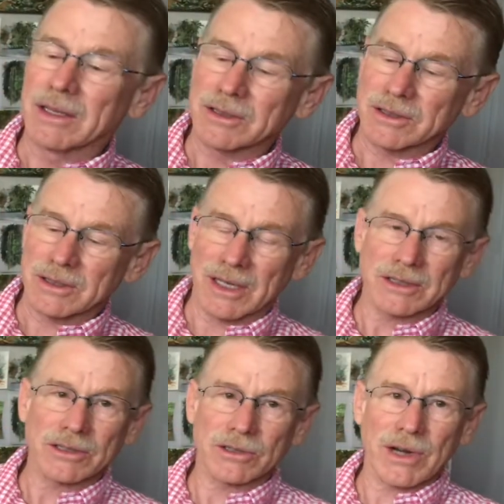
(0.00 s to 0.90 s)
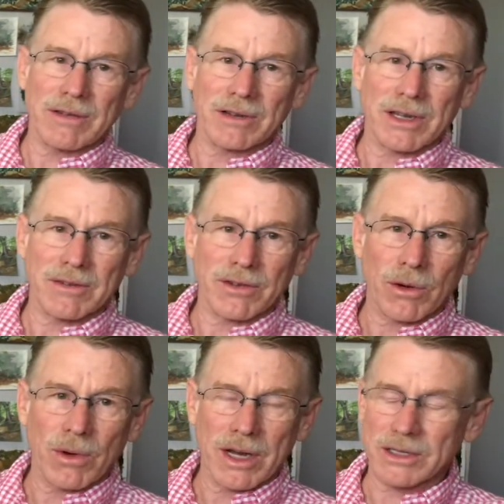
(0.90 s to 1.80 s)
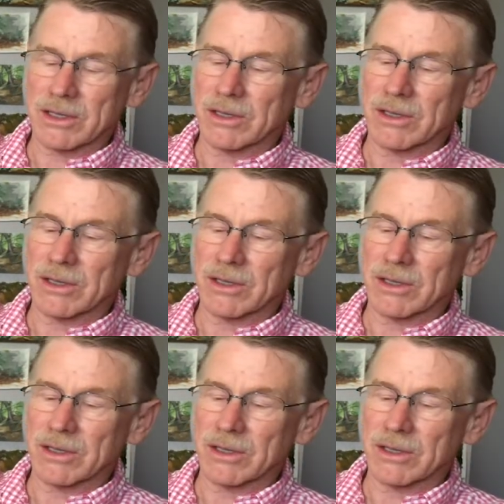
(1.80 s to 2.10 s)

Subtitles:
It's a nice little travel kit for gouache.